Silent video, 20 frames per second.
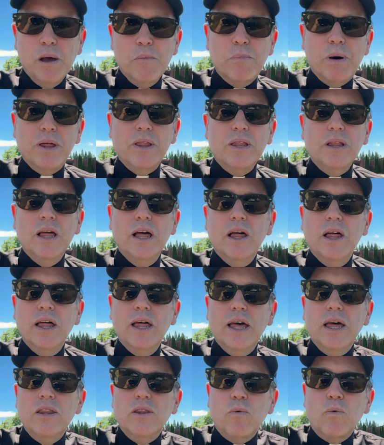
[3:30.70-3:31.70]
But
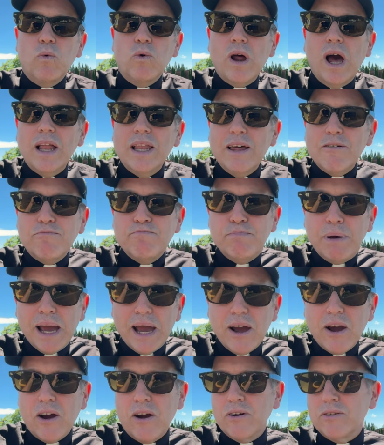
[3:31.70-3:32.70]
we're not left
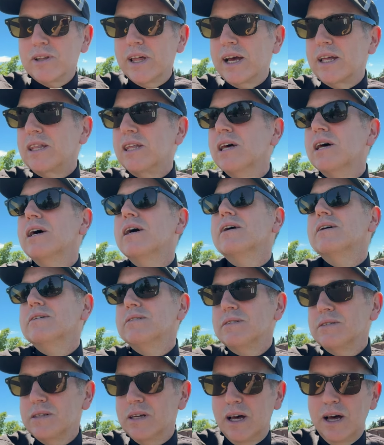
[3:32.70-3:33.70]
bare, like the
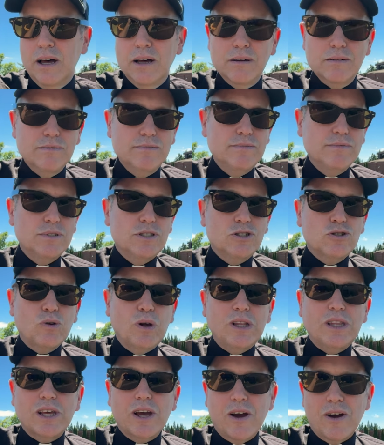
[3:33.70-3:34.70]

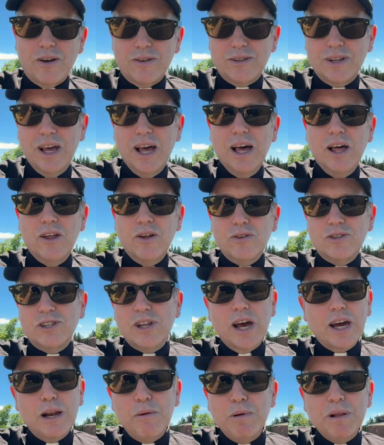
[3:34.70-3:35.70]
street there. It's
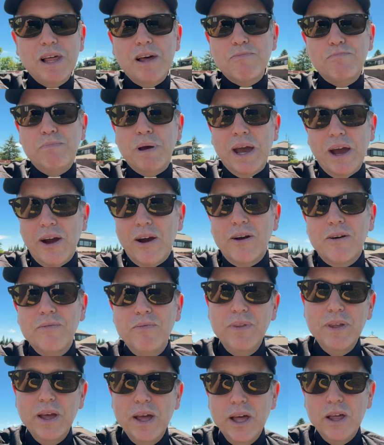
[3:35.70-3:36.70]
not going to be left bare.
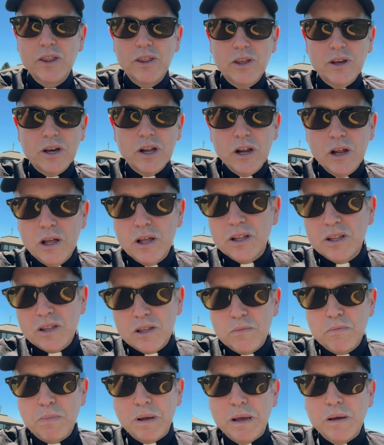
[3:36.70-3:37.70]
They're going to
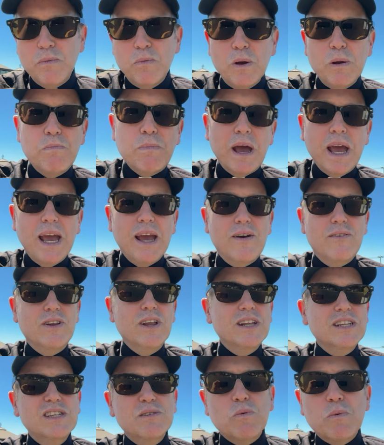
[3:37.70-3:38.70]
be repaved.
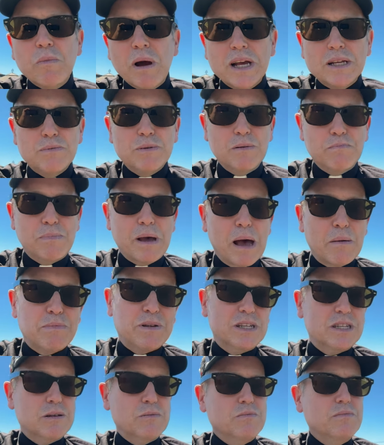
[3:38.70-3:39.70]
This reminds me of
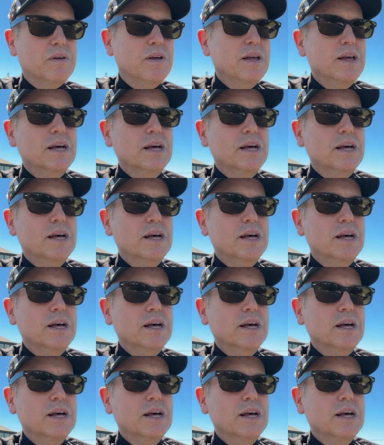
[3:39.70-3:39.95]
baptism.